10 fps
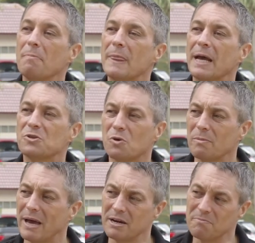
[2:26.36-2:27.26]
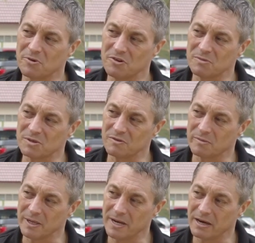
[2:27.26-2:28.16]
It's all about improvements for
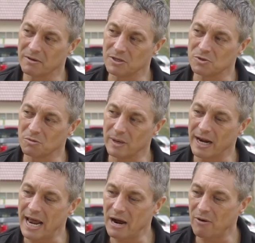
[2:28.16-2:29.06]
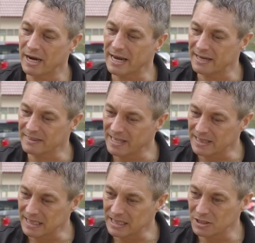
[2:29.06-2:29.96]
me now. It's all about how I can get that
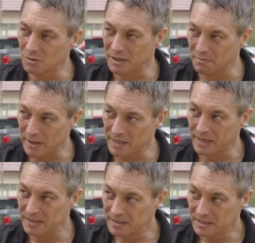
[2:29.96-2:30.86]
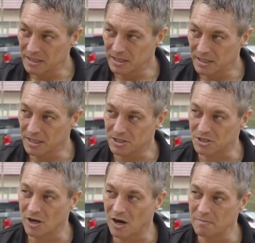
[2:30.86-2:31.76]
little bit better each
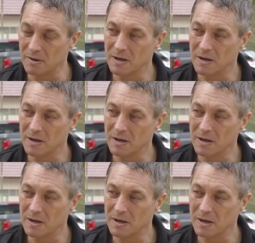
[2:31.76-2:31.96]
time.